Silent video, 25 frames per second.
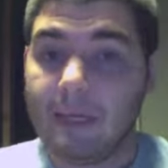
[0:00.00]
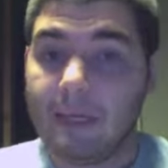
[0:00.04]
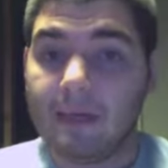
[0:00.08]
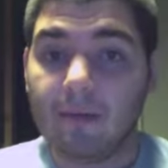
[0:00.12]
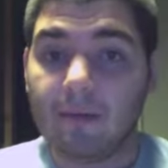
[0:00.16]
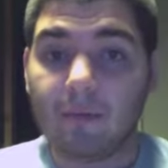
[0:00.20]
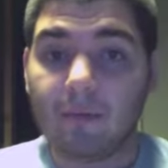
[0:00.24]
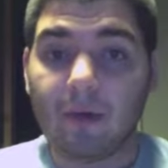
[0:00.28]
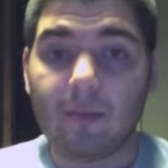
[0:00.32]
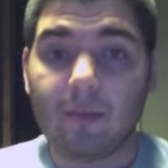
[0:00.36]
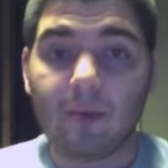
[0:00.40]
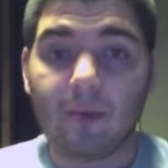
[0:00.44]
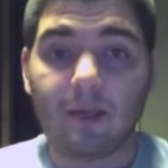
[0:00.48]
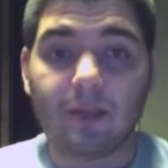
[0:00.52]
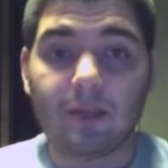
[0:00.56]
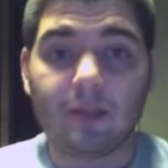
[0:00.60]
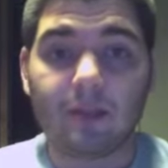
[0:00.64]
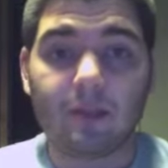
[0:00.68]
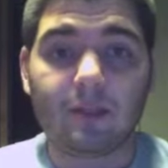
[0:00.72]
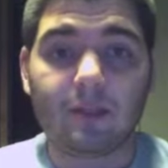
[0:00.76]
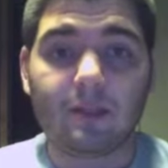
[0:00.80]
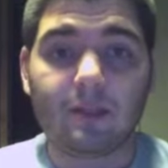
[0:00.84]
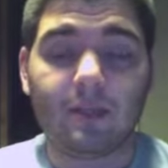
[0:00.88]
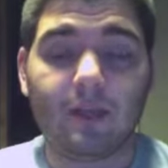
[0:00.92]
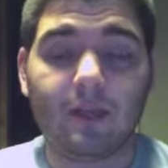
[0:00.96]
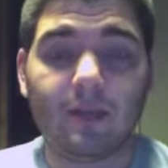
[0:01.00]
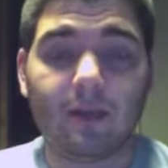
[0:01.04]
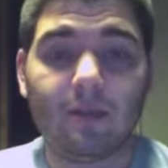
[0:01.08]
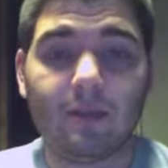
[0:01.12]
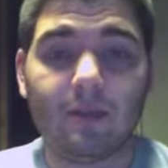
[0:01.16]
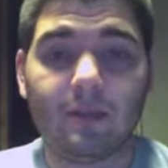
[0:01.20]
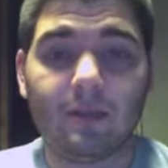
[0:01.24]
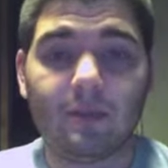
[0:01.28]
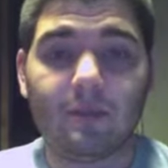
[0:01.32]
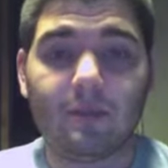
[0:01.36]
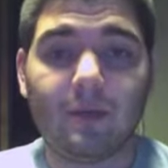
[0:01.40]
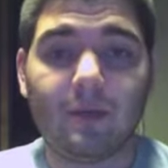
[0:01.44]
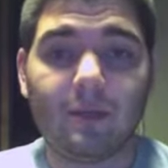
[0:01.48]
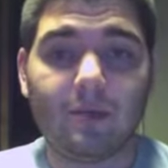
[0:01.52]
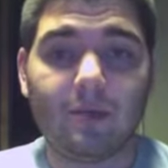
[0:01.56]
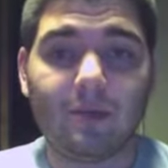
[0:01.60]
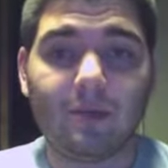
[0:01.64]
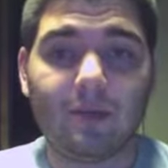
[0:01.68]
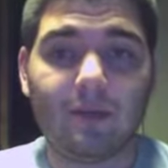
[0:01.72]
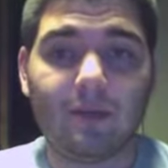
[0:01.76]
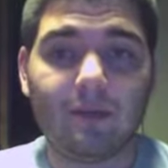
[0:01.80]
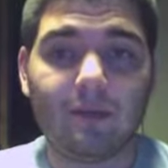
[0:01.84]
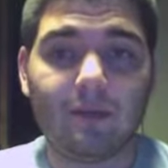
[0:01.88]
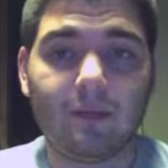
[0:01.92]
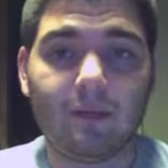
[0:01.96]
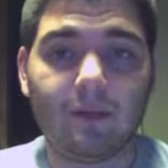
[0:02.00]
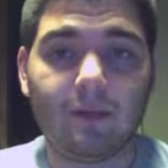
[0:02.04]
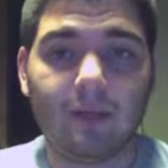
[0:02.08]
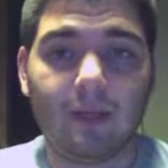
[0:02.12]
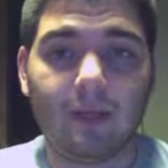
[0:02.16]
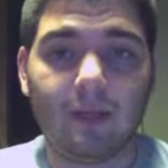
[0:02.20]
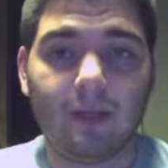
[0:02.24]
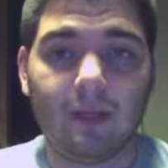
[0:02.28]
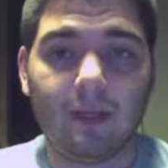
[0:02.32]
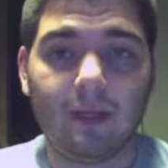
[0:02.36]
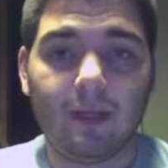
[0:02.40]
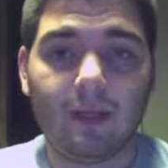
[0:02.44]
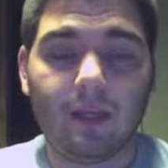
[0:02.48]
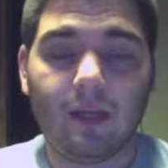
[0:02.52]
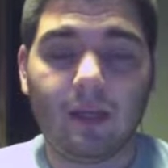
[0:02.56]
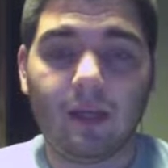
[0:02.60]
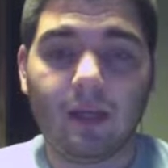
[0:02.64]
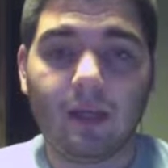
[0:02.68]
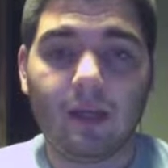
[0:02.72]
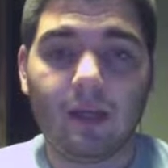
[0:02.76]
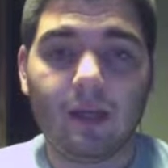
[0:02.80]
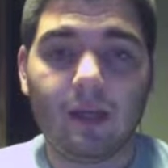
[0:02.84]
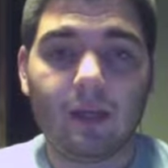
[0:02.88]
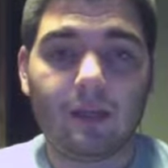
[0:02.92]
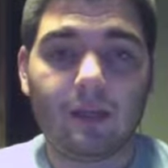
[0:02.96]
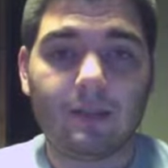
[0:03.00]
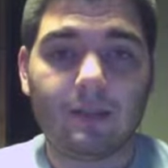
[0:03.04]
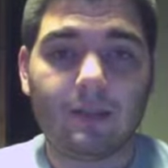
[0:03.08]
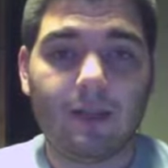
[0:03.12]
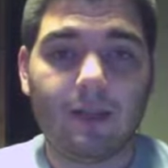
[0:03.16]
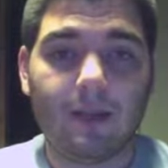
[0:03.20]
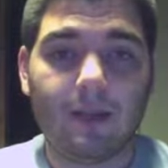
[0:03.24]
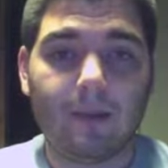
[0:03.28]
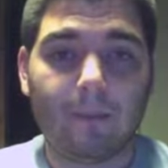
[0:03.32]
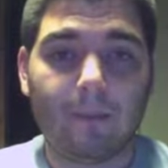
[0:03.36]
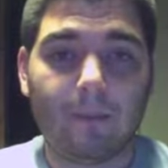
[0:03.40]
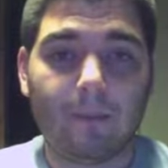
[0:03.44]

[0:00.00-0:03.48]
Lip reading: My patient's name is Benjamin Levin, and today.